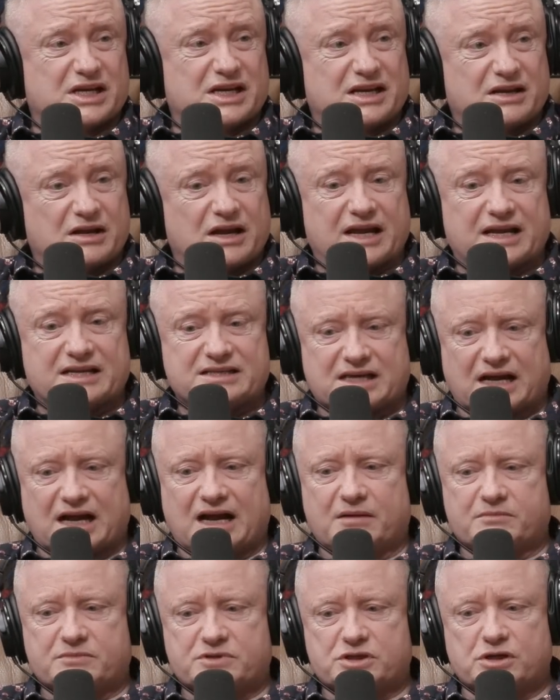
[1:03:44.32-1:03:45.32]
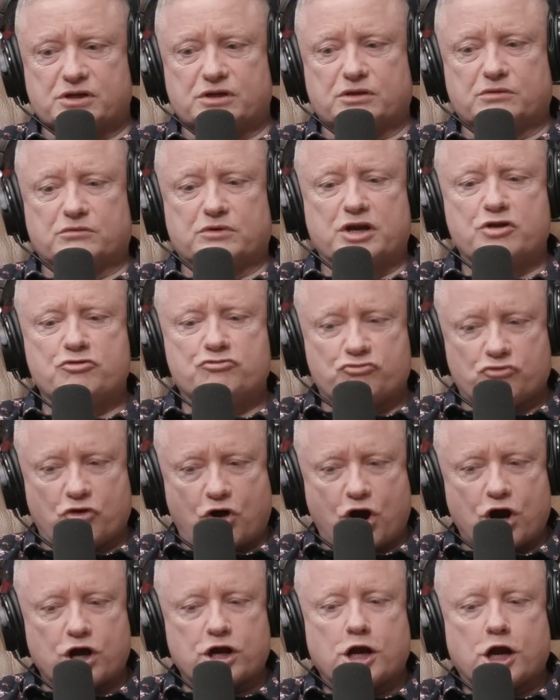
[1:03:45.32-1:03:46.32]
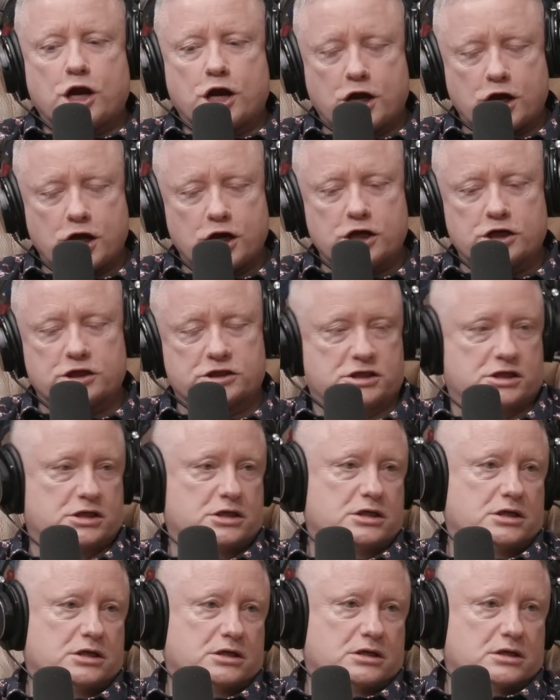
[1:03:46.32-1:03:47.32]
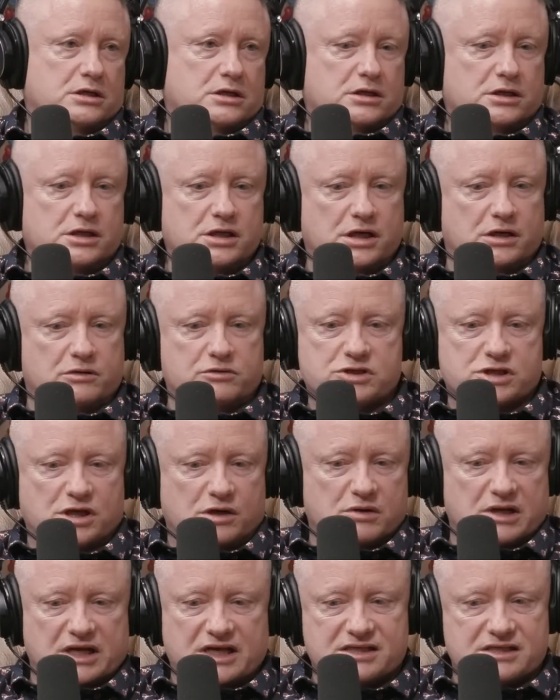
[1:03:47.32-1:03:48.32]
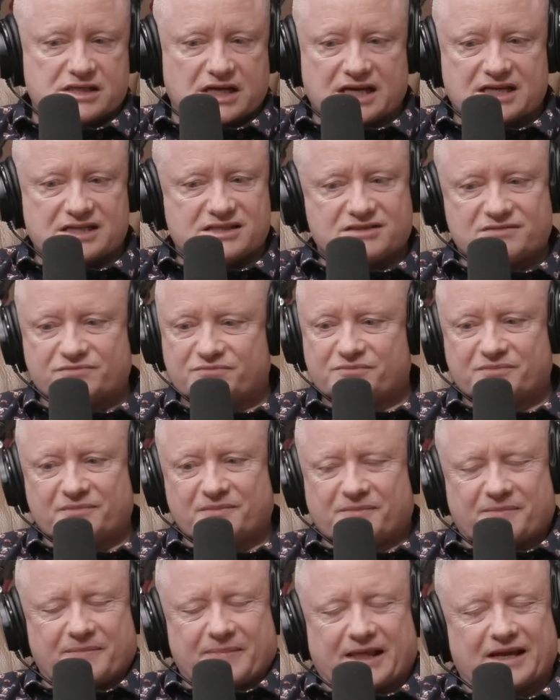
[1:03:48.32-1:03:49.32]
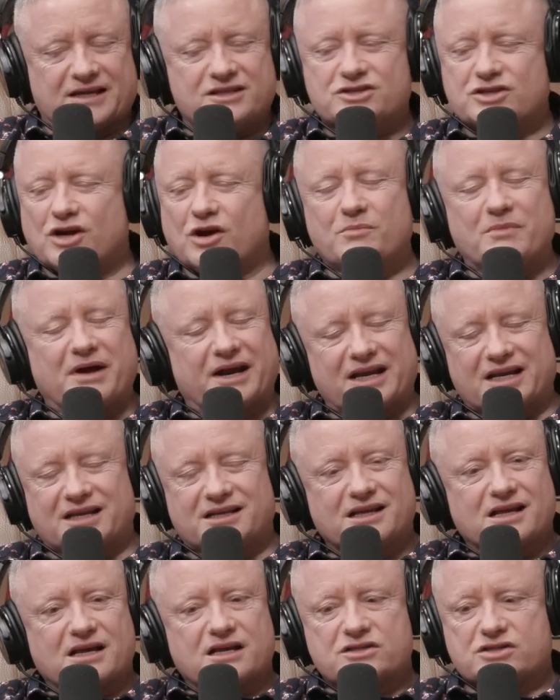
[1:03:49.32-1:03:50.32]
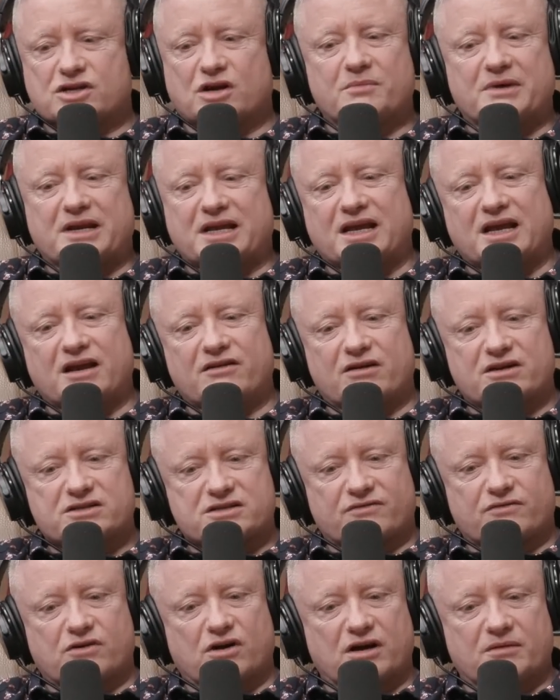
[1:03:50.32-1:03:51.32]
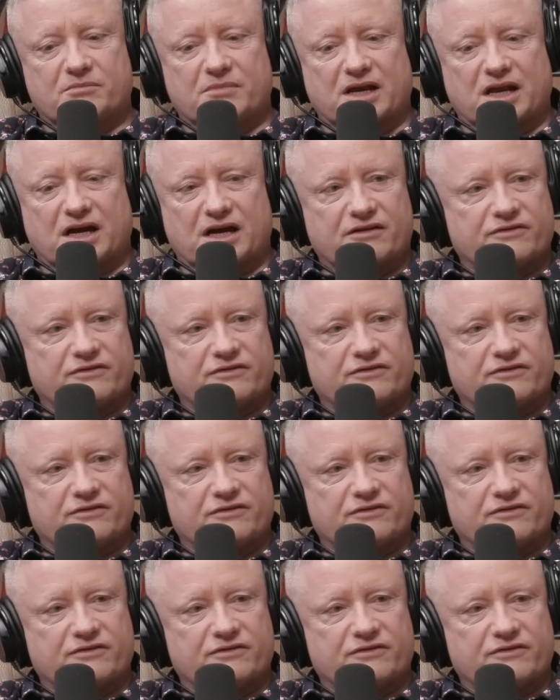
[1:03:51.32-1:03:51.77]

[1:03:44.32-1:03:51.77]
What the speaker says: is absolutely rock hard. So it's so many heroes I've got in my life.